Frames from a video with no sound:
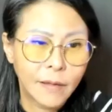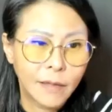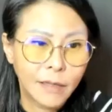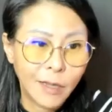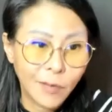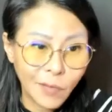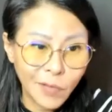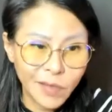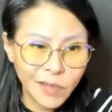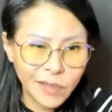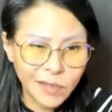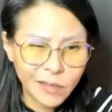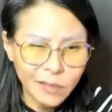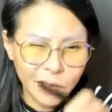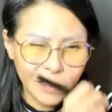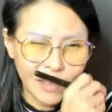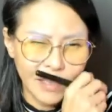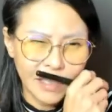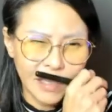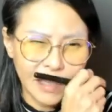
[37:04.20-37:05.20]
That means the
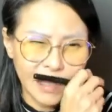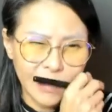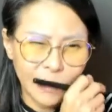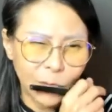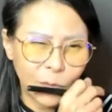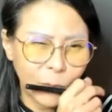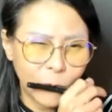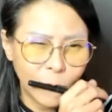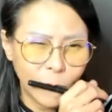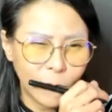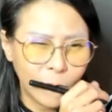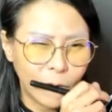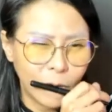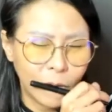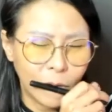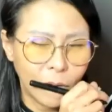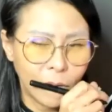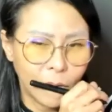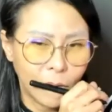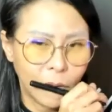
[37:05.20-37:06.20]
sea is balloon.
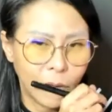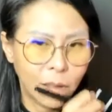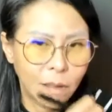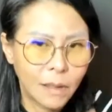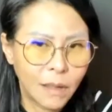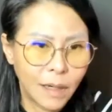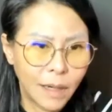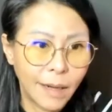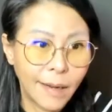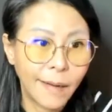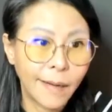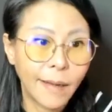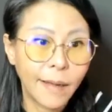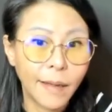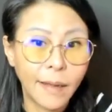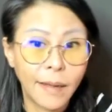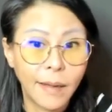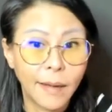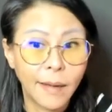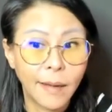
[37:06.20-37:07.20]
Like that.
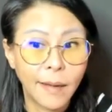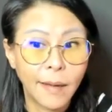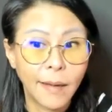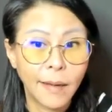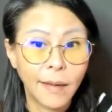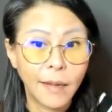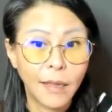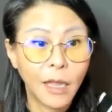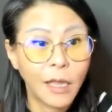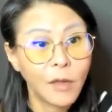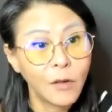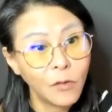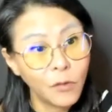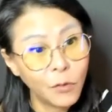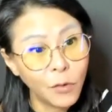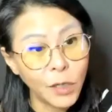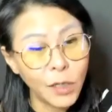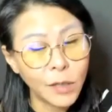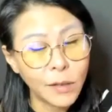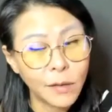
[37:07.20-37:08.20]
Can you do
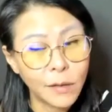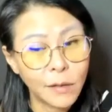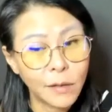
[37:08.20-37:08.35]
it?